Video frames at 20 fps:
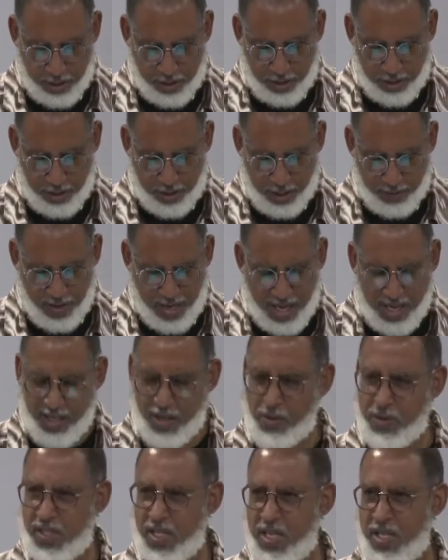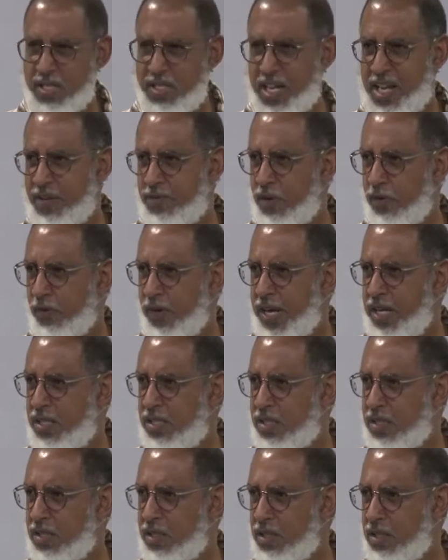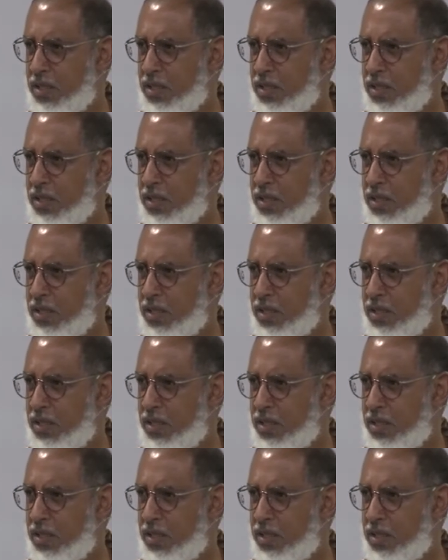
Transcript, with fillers: to live. Notice he didn't say every race,